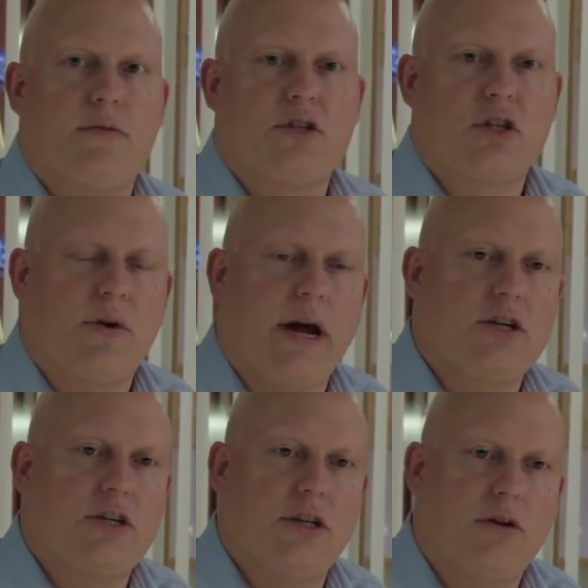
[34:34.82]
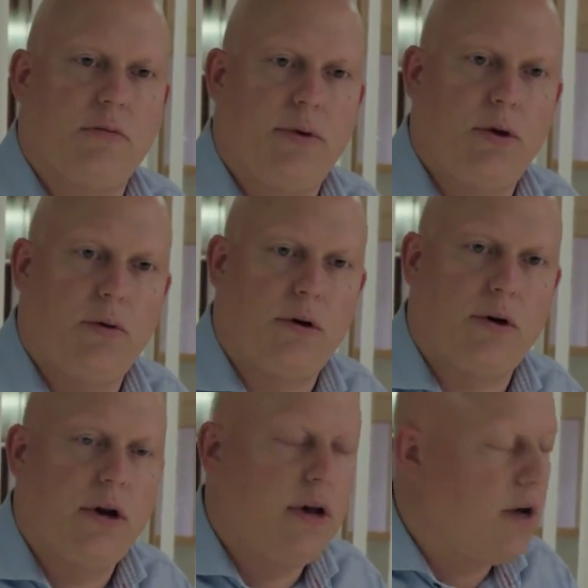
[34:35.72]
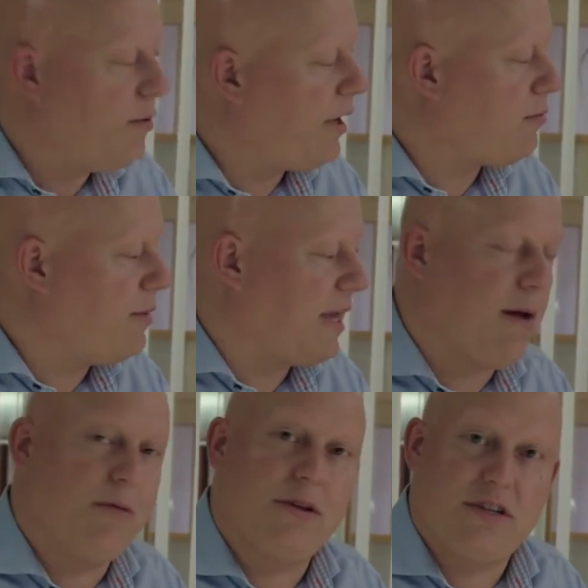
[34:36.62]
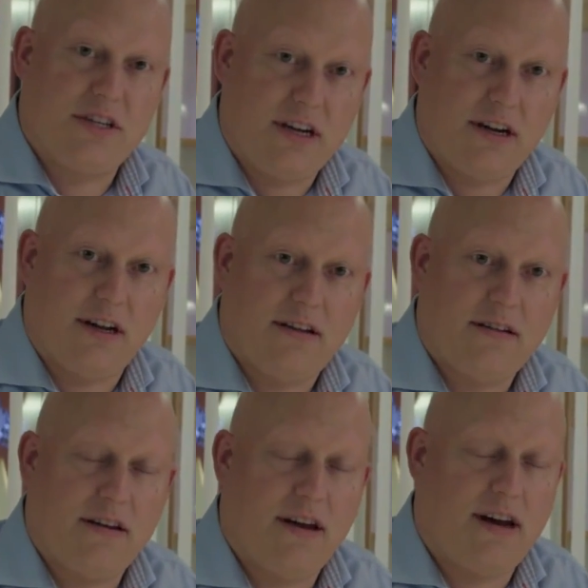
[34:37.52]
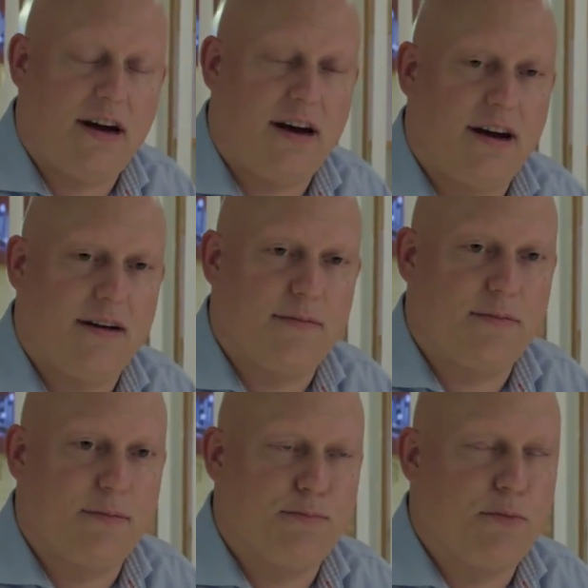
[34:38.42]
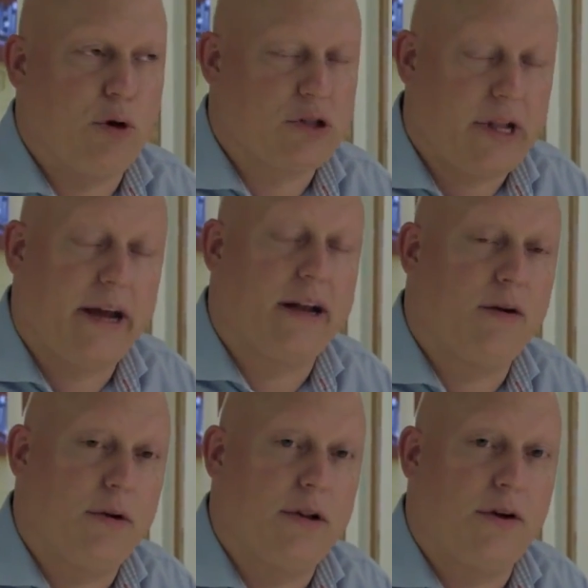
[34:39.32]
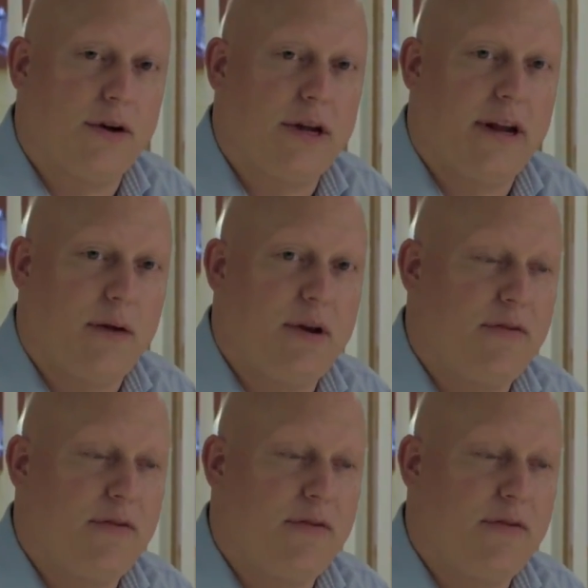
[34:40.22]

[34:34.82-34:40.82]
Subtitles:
scratch in the computer without being able to sit in it, most likely will not end up in